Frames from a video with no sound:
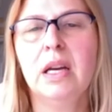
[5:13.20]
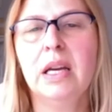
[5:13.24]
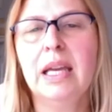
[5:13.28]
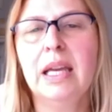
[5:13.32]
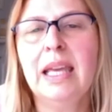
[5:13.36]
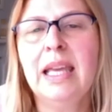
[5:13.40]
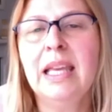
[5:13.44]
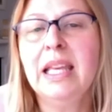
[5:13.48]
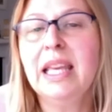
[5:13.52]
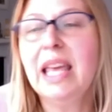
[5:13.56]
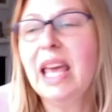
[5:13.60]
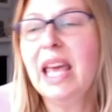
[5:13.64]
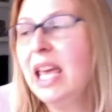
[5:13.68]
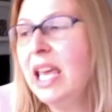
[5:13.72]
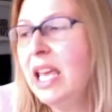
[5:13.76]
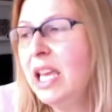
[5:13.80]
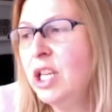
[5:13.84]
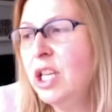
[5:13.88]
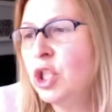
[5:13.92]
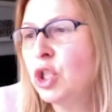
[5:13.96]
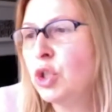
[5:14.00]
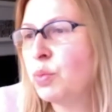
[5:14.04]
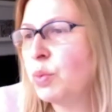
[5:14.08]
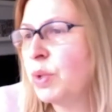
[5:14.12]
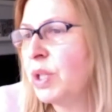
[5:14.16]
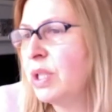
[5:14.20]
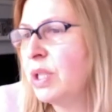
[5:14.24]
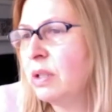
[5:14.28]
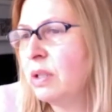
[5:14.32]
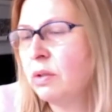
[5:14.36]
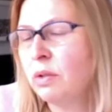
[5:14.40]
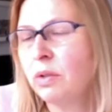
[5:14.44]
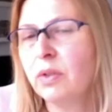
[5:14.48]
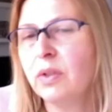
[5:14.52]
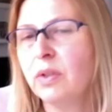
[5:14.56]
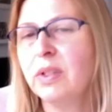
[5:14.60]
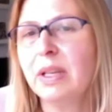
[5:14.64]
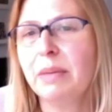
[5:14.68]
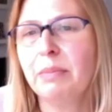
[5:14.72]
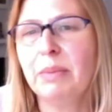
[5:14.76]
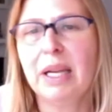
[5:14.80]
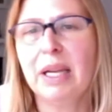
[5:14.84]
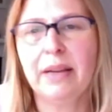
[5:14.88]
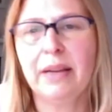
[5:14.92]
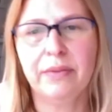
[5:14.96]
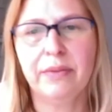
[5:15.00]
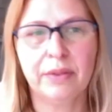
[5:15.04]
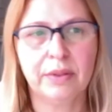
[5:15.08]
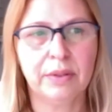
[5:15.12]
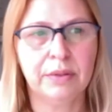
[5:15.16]
engaged with on some
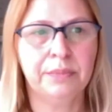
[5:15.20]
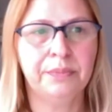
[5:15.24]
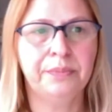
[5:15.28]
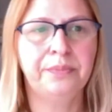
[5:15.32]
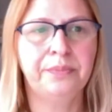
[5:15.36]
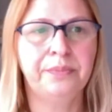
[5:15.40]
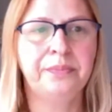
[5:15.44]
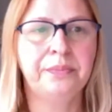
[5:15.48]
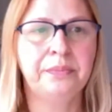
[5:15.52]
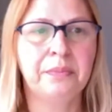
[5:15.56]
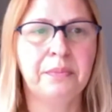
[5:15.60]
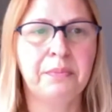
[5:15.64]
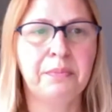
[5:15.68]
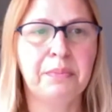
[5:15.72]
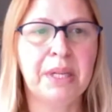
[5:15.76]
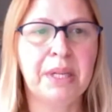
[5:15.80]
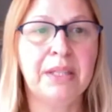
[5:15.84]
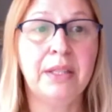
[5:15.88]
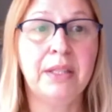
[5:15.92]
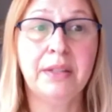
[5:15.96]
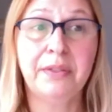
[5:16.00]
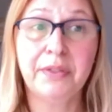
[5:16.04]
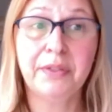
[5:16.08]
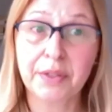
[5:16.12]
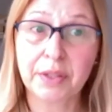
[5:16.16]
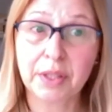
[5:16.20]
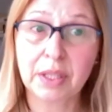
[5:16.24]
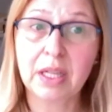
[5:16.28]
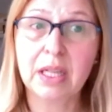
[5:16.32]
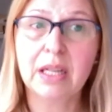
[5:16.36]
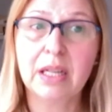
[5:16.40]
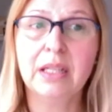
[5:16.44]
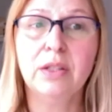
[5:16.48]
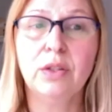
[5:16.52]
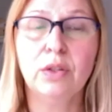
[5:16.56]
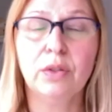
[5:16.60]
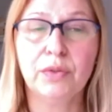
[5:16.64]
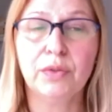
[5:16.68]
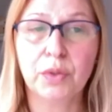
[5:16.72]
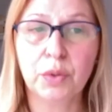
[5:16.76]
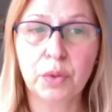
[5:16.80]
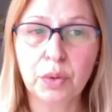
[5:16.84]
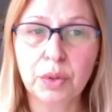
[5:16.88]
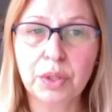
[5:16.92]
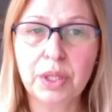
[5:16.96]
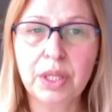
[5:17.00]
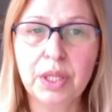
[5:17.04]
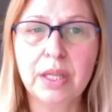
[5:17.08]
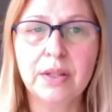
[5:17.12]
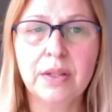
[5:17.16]
level by different kinds of
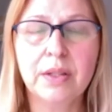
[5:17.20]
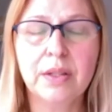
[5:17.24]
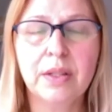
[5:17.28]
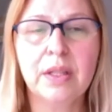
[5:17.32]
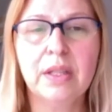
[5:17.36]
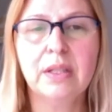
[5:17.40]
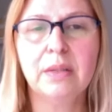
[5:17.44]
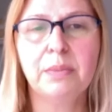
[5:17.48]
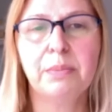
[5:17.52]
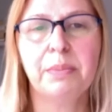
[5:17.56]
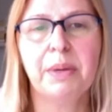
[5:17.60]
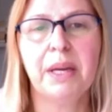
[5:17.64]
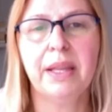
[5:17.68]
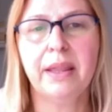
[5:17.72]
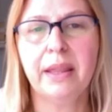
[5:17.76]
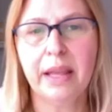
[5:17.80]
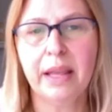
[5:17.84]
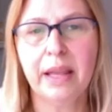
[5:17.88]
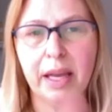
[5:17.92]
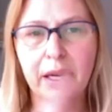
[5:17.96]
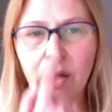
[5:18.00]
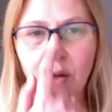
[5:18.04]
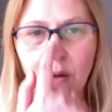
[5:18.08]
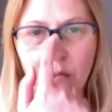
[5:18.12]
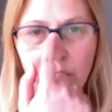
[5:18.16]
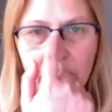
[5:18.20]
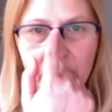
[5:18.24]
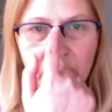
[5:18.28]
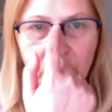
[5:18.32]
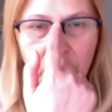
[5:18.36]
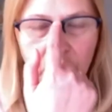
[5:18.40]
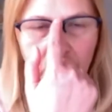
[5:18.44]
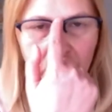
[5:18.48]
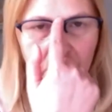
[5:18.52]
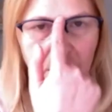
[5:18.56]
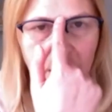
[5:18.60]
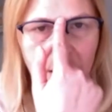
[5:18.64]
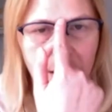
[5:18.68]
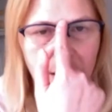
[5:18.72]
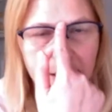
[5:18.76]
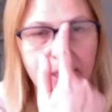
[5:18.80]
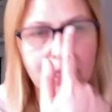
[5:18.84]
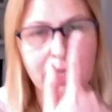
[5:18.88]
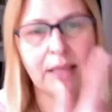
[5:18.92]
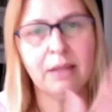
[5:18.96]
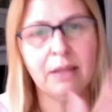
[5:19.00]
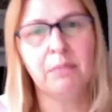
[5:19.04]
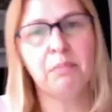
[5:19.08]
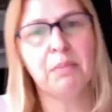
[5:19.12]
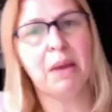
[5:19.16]
audiences, by their commissioners
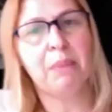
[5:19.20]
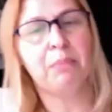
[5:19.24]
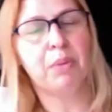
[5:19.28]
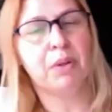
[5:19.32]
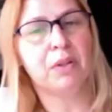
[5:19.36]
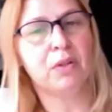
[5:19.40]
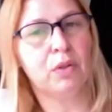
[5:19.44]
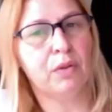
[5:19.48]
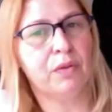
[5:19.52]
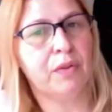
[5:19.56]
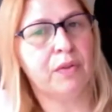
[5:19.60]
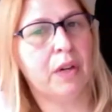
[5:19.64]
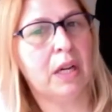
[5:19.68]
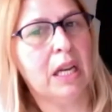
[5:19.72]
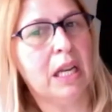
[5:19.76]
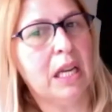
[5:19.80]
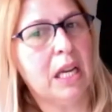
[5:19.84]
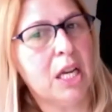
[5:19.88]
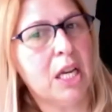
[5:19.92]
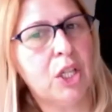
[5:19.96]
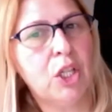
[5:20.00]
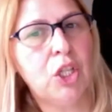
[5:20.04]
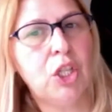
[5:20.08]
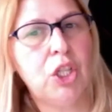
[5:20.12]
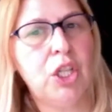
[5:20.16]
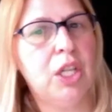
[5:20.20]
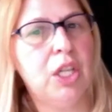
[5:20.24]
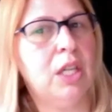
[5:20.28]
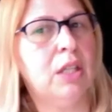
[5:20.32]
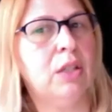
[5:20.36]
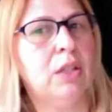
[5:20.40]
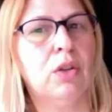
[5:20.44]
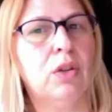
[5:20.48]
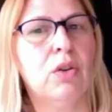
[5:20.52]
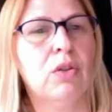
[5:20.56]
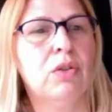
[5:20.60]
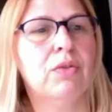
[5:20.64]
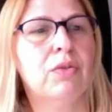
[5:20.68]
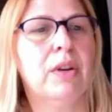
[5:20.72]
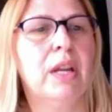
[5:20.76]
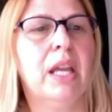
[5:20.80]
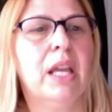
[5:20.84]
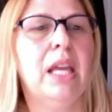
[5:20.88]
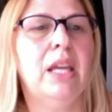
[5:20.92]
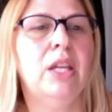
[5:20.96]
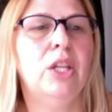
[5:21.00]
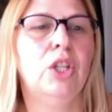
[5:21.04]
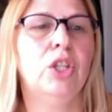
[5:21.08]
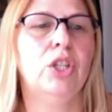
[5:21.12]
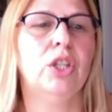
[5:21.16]
and members of clergy and
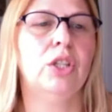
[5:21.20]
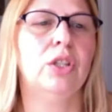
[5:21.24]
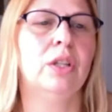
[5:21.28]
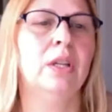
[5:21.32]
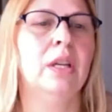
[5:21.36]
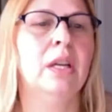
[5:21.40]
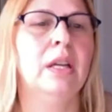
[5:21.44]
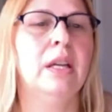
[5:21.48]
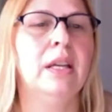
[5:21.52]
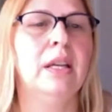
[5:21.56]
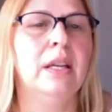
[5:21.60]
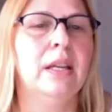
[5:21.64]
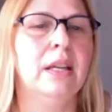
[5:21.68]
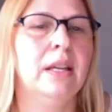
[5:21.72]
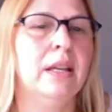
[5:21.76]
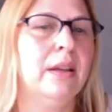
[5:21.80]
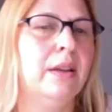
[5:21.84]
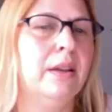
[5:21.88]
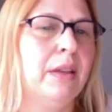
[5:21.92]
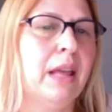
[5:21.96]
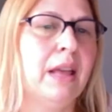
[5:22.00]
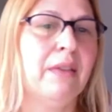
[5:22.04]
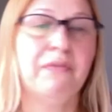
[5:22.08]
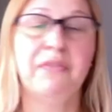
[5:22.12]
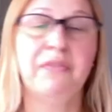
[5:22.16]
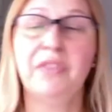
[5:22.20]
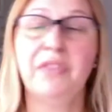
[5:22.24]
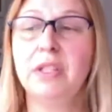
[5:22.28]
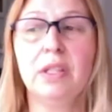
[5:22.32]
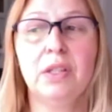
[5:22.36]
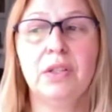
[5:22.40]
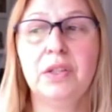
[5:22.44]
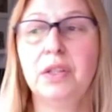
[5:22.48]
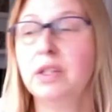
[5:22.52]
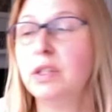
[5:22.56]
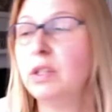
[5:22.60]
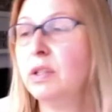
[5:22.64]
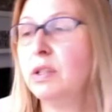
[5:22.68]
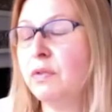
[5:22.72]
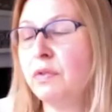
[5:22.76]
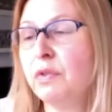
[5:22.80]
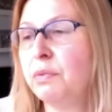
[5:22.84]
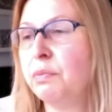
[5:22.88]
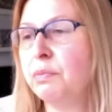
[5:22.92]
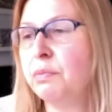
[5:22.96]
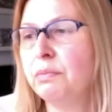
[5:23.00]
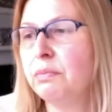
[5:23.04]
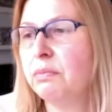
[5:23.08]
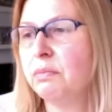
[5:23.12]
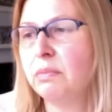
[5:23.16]
congregation, visitors
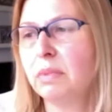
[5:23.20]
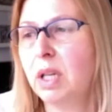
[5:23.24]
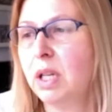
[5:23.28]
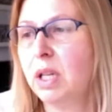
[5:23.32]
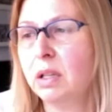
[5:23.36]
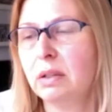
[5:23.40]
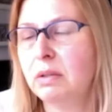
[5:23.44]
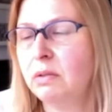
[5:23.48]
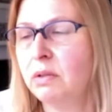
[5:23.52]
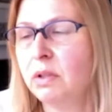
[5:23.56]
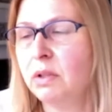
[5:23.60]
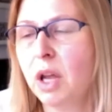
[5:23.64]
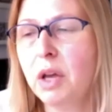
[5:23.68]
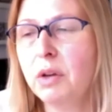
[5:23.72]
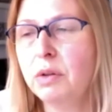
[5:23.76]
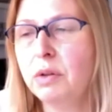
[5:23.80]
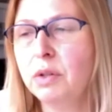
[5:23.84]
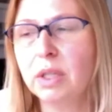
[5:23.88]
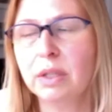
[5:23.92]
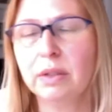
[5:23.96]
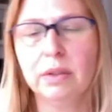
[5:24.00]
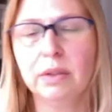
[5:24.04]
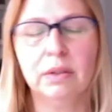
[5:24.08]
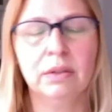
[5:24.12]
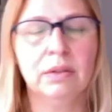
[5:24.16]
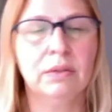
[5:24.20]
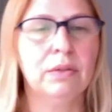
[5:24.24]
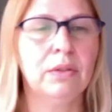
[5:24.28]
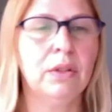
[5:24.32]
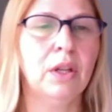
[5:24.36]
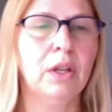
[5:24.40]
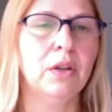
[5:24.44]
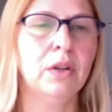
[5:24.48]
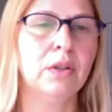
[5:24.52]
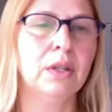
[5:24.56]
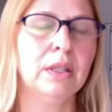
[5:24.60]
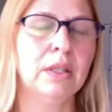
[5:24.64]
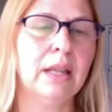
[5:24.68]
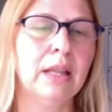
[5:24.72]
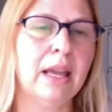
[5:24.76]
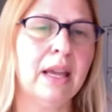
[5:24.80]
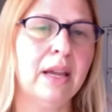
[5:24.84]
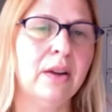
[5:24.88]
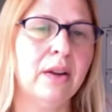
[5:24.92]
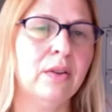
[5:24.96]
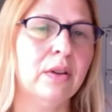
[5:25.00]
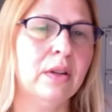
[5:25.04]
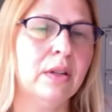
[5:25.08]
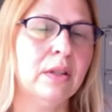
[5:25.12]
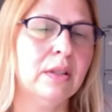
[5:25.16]
from local
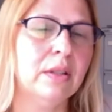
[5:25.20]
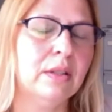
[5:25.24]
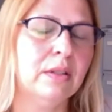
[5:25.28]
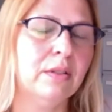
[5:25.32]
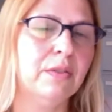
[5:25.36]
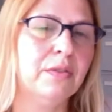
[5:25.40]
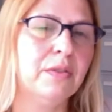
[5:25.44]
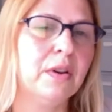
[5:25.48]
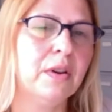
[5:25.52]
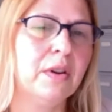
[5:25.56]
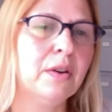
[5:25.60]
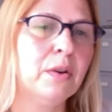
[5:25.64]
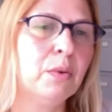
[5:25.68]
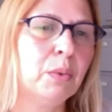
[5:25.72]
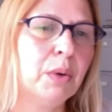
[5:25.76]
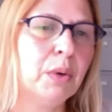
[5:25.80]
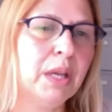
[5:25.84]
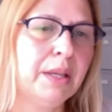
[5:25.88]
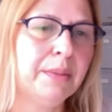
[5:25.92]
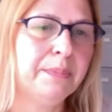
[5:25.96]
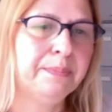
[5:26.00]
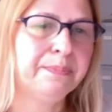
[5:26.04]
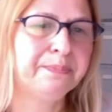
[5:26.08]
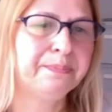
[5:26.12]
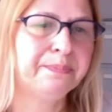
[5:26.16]
areas and far away.